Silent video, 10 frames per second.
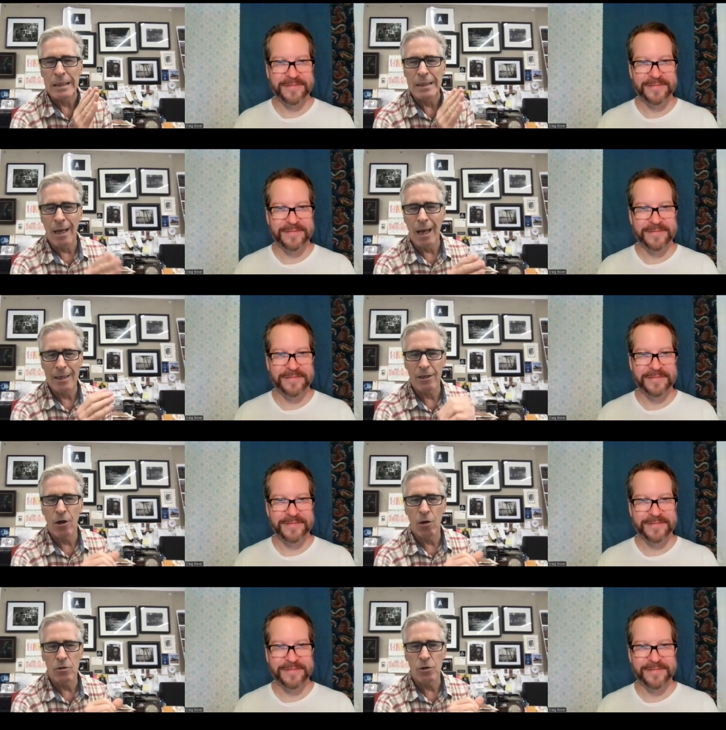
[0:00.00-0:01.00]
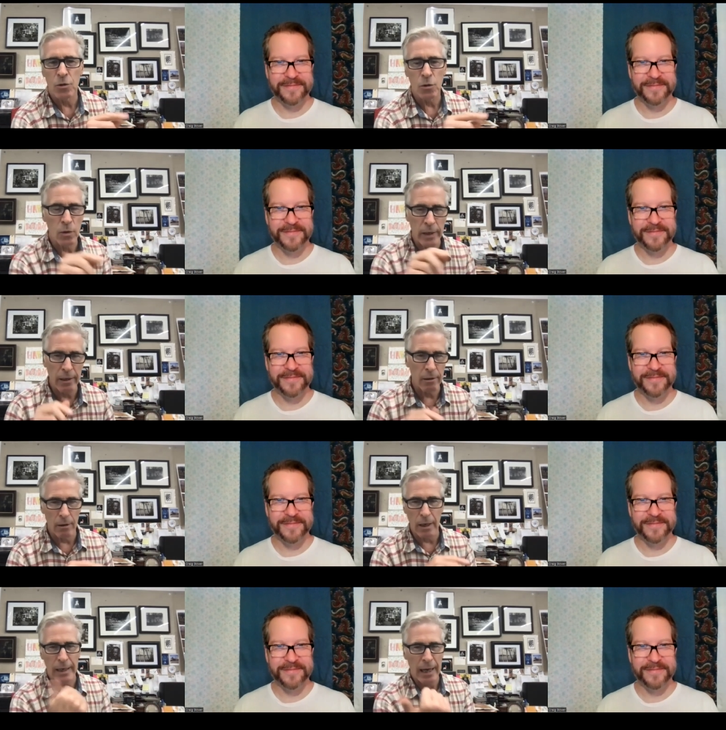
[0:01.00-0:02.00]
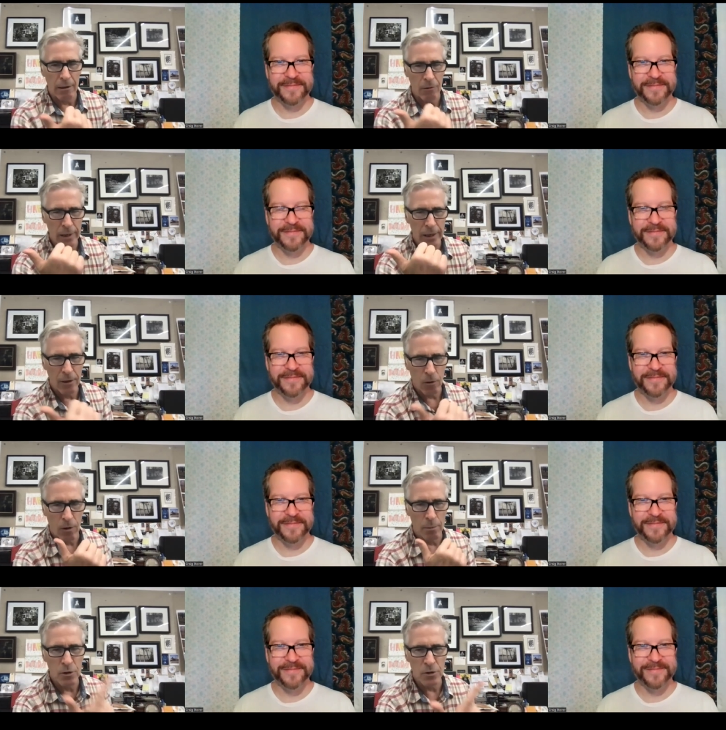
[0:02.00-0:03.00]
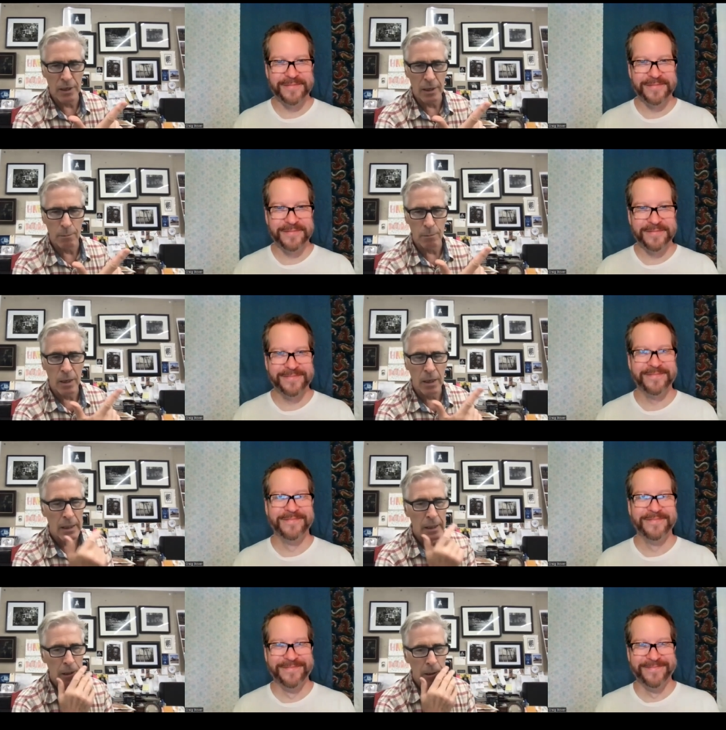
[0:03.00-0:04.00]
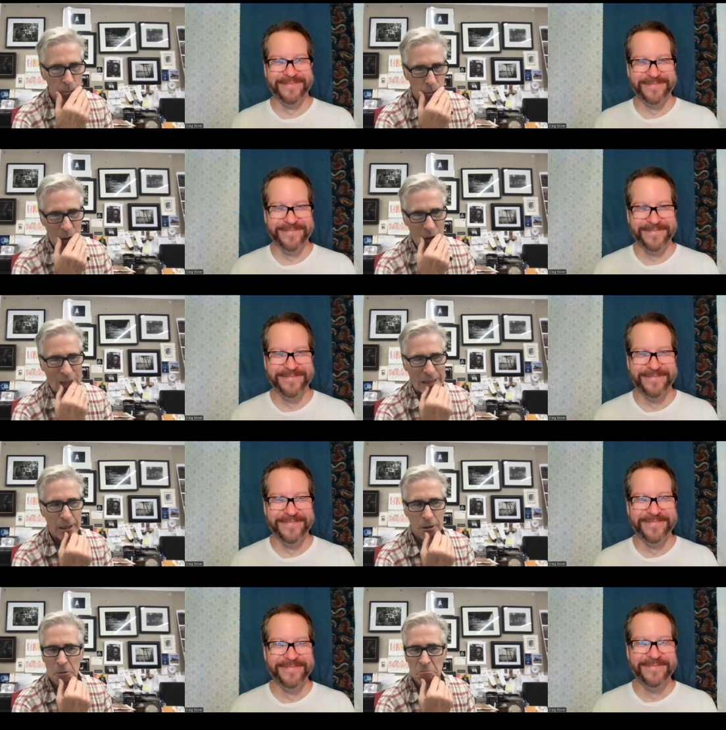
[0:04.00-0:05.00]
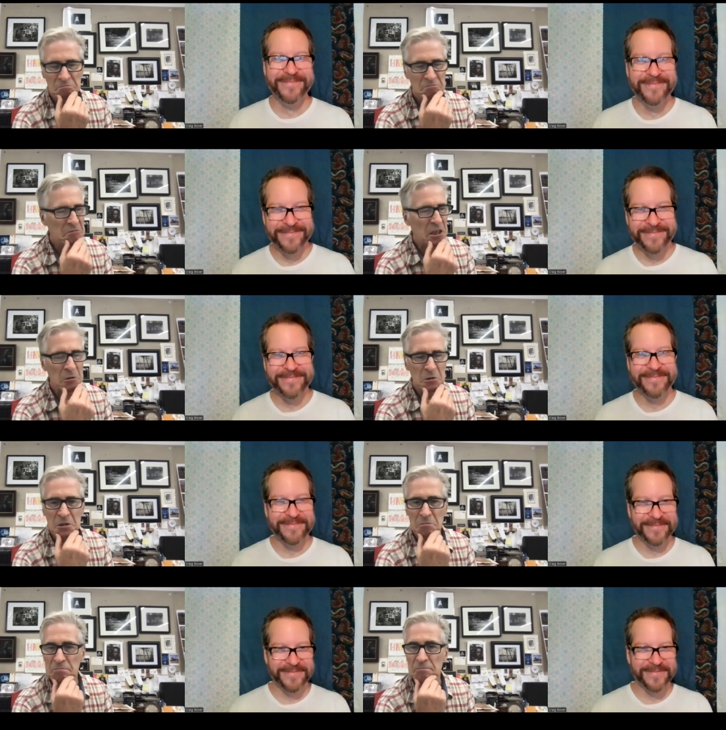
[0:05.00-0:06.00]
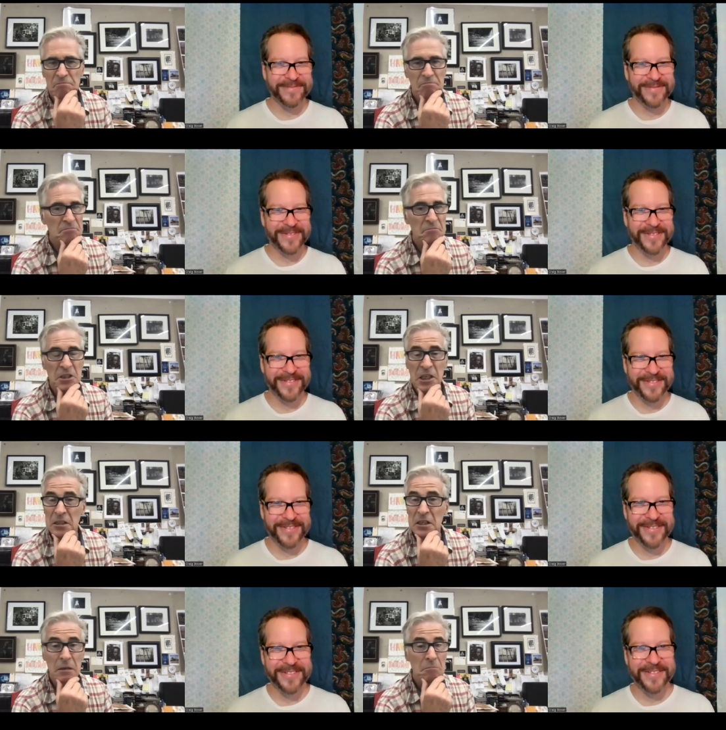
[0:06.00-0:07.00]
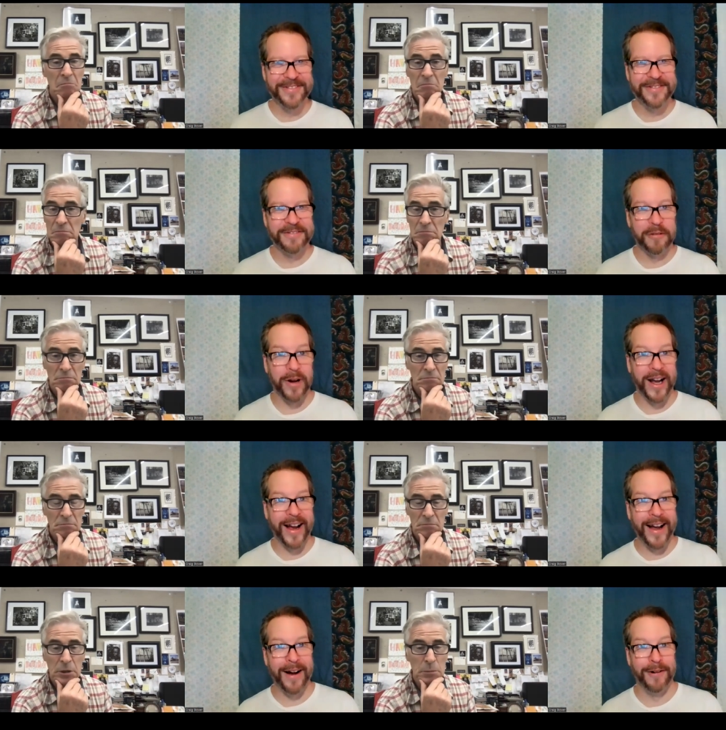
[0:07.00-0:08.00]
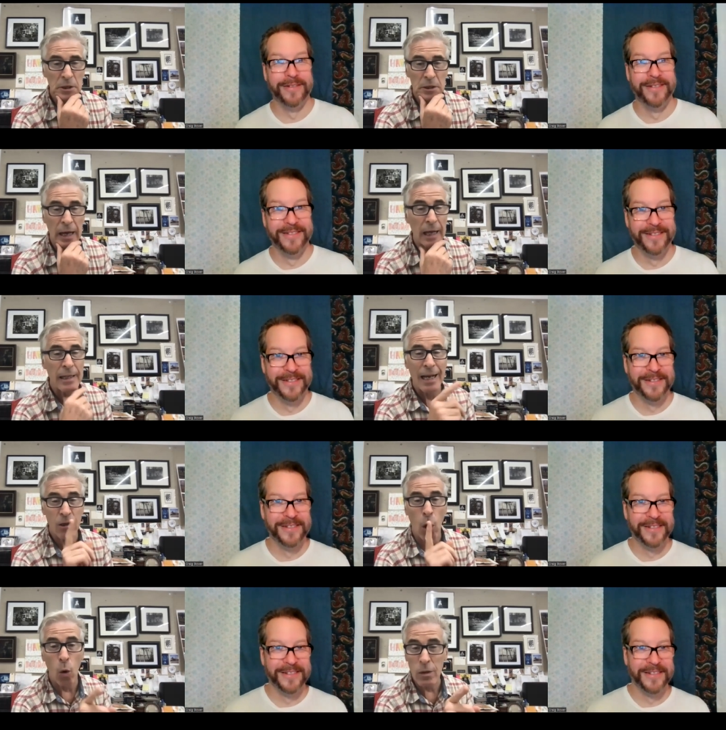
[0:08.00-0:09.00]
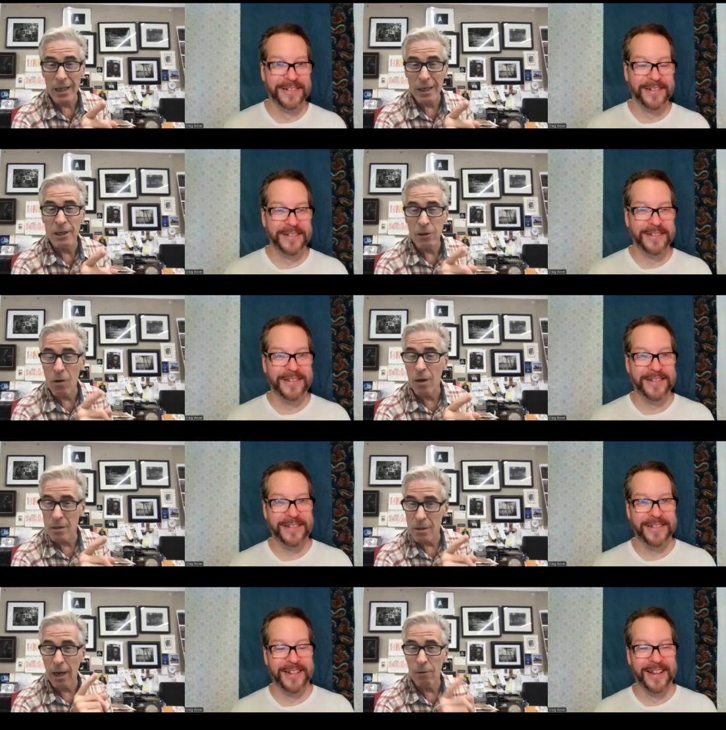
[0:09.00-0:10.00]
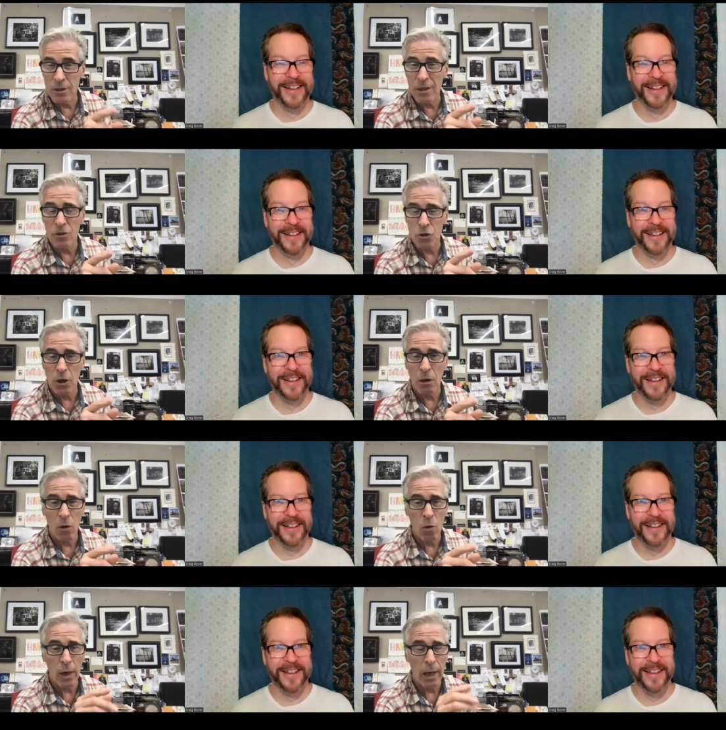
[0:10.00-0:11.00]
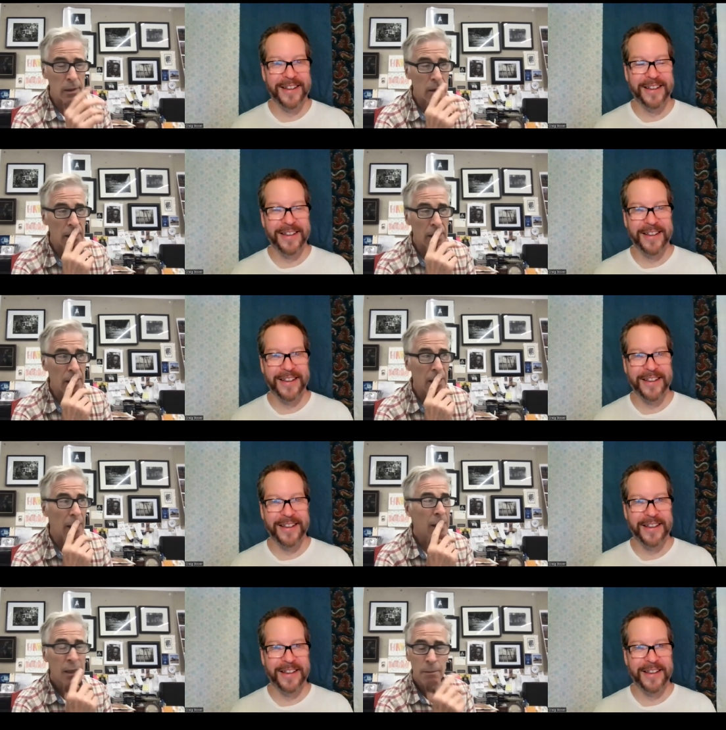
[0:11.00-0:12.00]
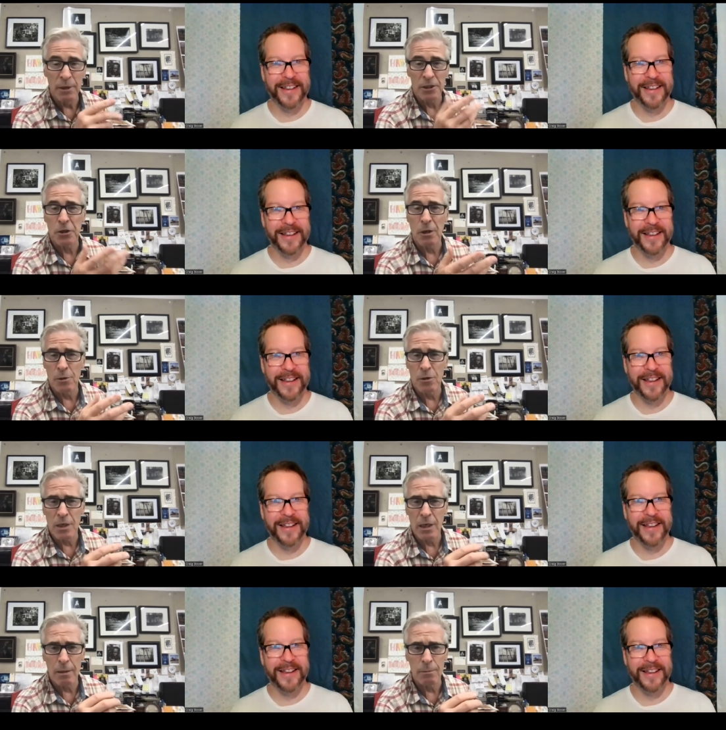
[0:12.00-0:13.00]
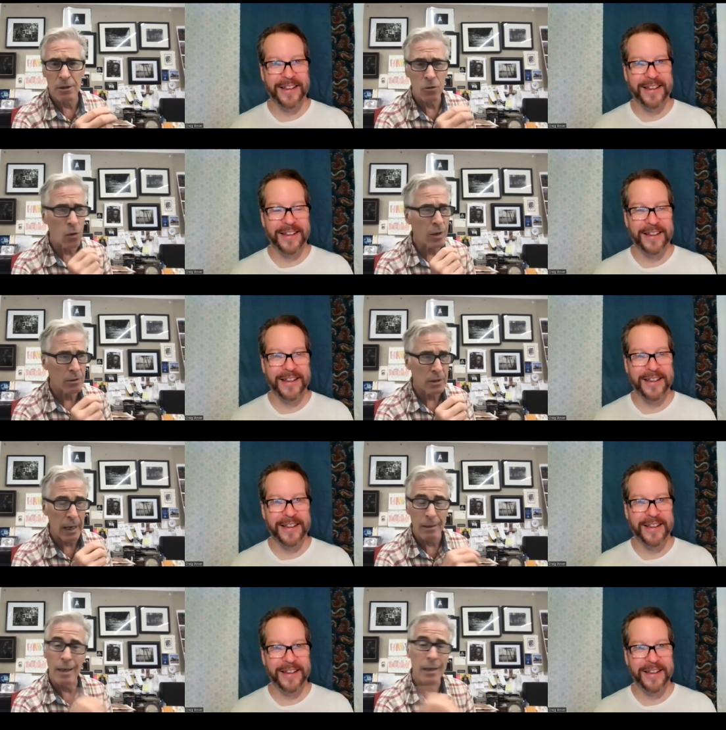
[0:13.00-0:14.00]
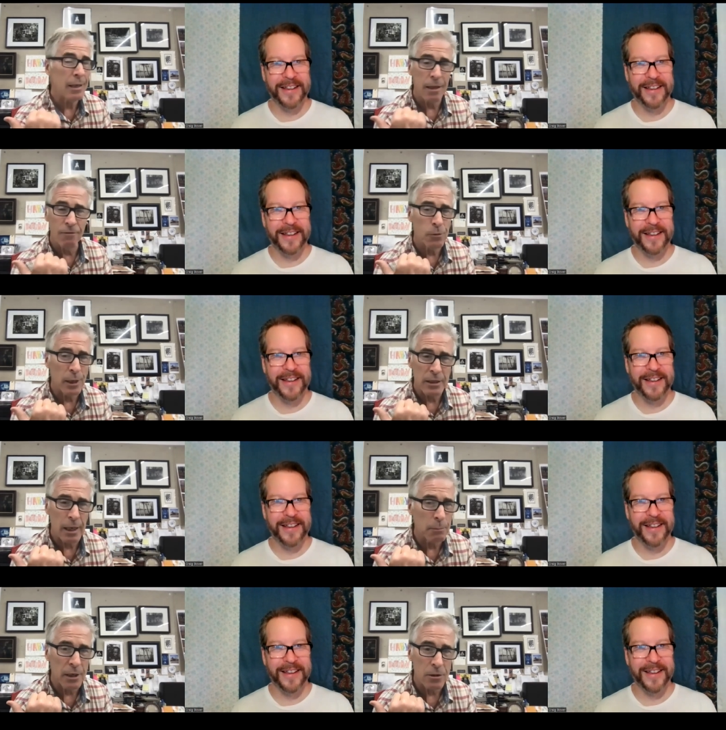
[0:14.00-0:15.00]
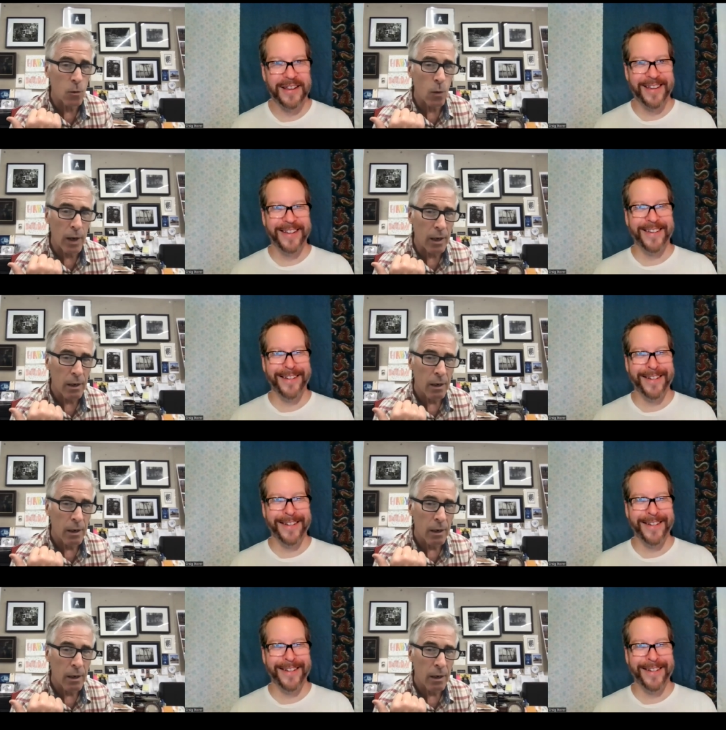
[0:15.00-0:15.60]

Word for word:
Speaker 1: did not go to either a gallery or a museum until he was 60. Wow. And that's only because I was in a show at the uh, Michener Museum in Doylestown and he lived about 10 minutes away.